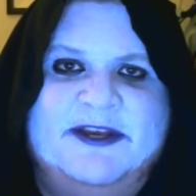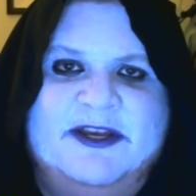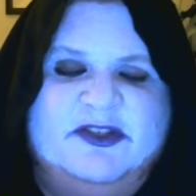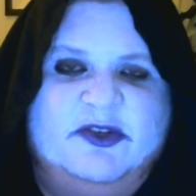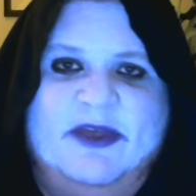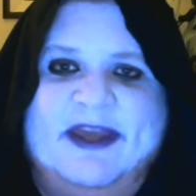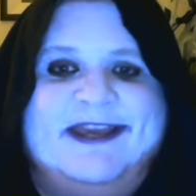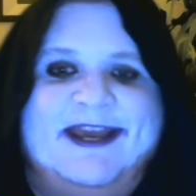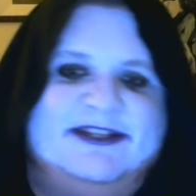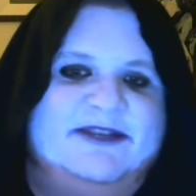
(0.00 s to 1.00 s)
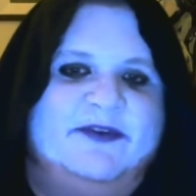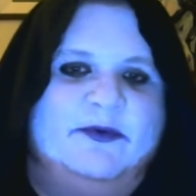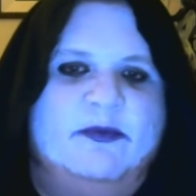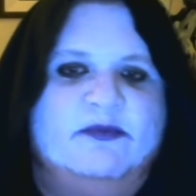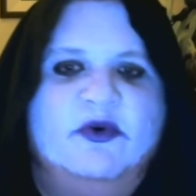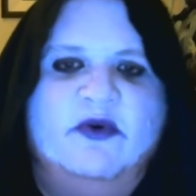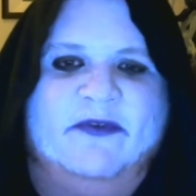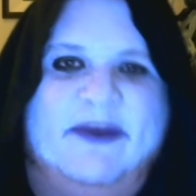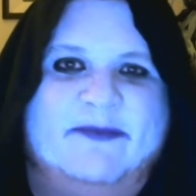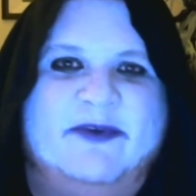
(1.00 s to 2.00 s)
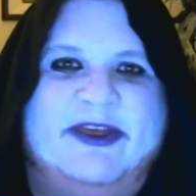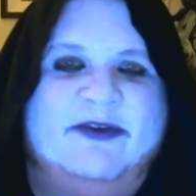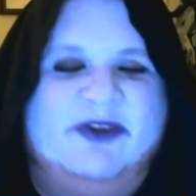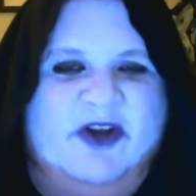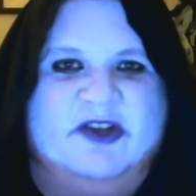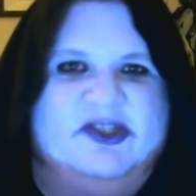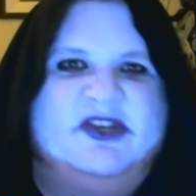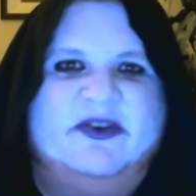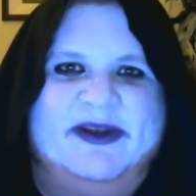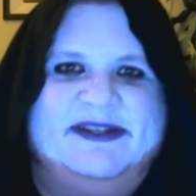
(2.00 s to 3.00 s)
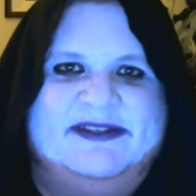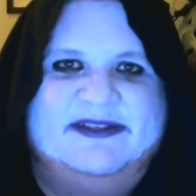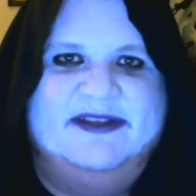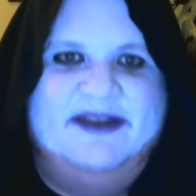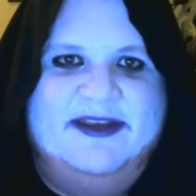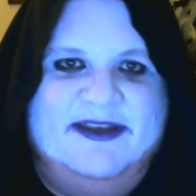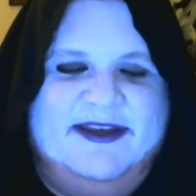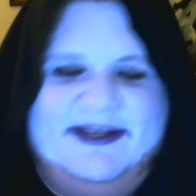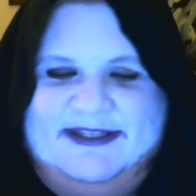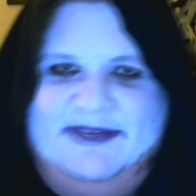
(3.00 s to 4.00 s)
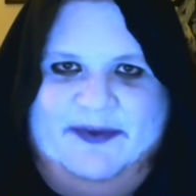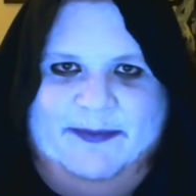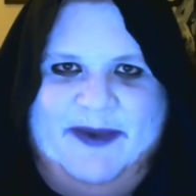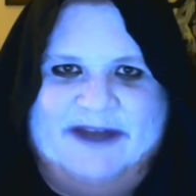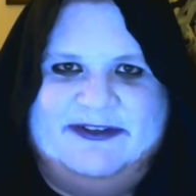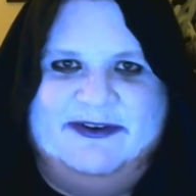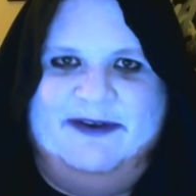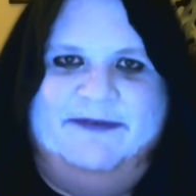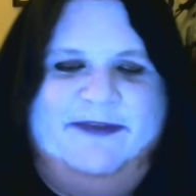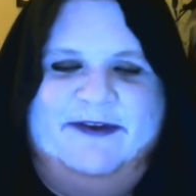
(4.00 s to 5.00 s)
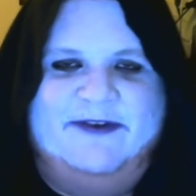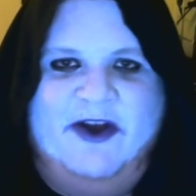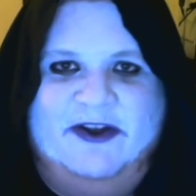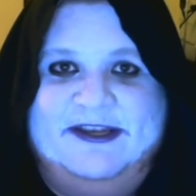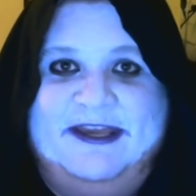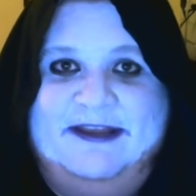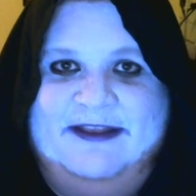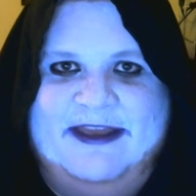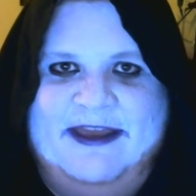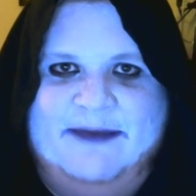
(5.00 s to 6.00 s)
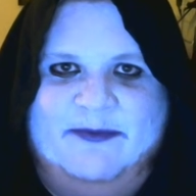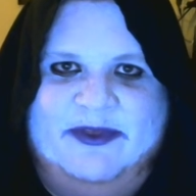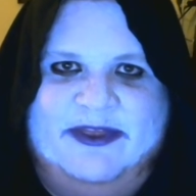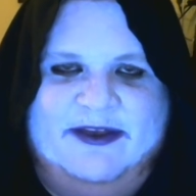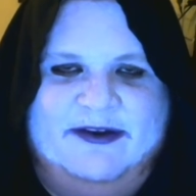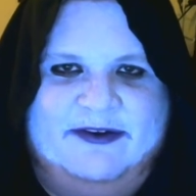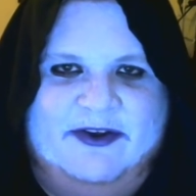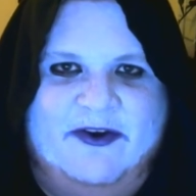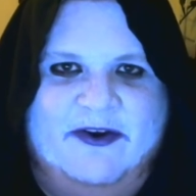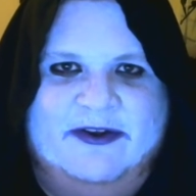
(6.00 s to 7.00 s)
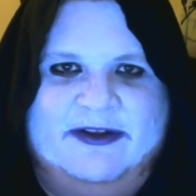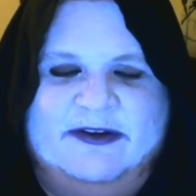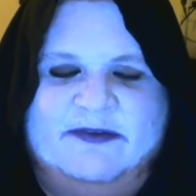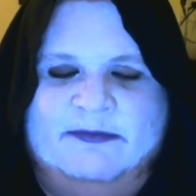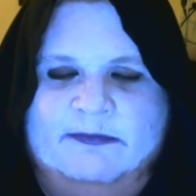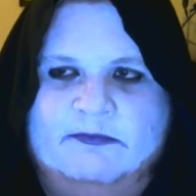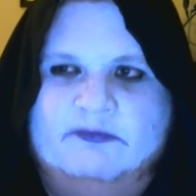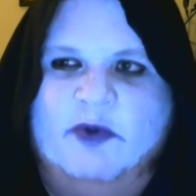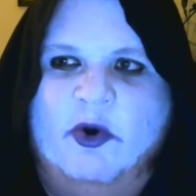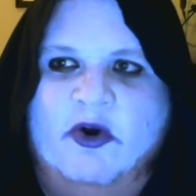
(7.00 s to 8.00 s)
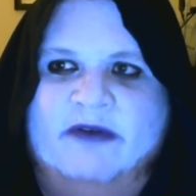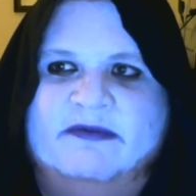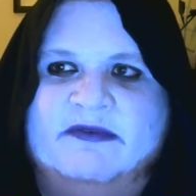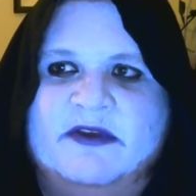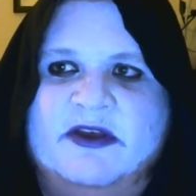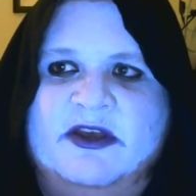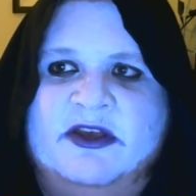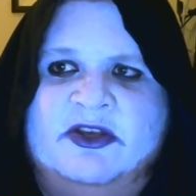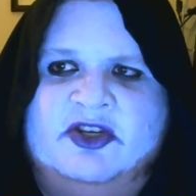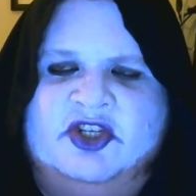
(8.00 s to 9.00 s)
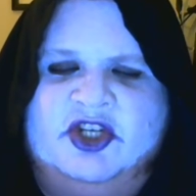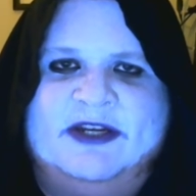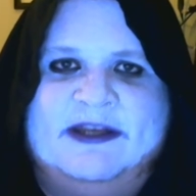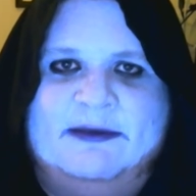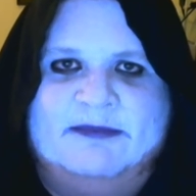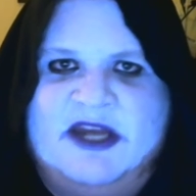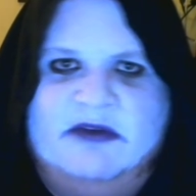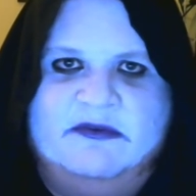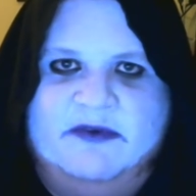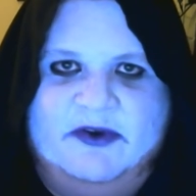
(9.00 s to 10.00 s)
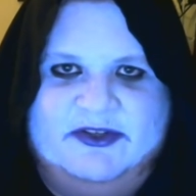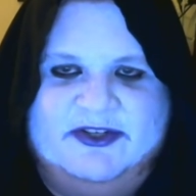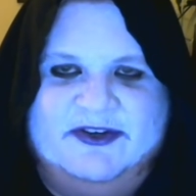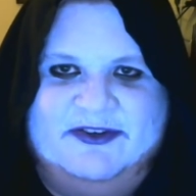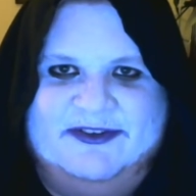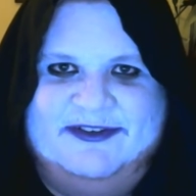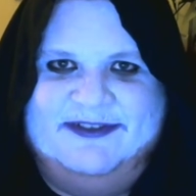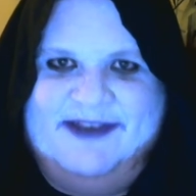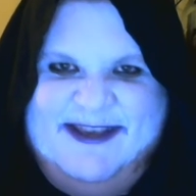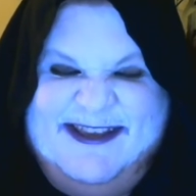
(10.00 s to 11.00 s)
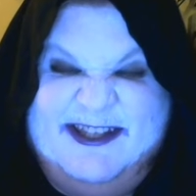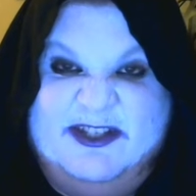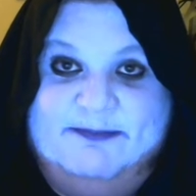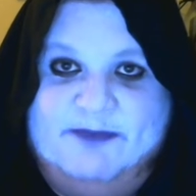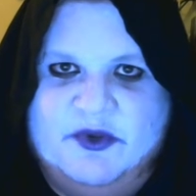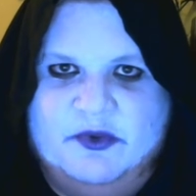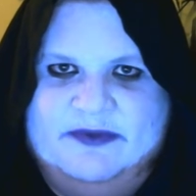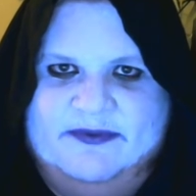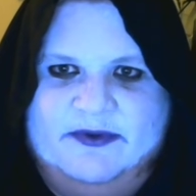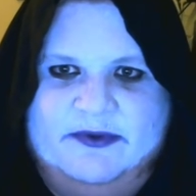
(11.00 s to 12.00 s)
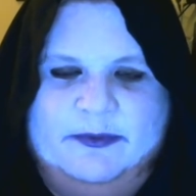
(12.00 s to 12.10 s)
So they can't even remove him without consequence. It's even better if they're not killing him with their card and more of shutting him down for a turn. It's beautiful.